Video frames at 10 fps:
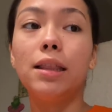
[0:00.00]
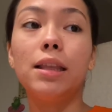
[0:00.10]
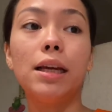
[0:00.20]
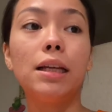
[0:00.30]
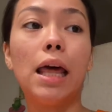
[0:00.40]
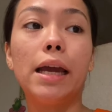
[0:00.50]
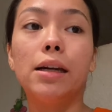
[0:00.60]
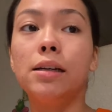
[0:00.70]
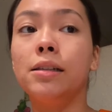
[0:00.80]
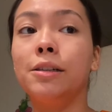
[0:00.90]
thick like
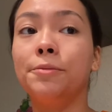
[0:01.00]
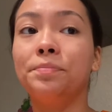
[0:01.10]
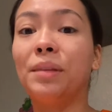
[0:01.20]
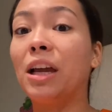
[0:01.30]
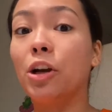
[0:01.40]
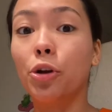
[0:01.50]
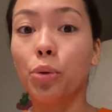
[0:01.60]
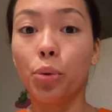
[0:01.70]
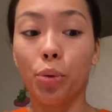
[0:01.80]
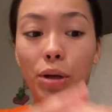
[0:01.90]
a
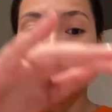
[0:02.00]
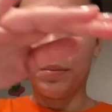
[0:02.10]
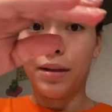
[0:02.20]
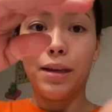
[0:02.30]
cream.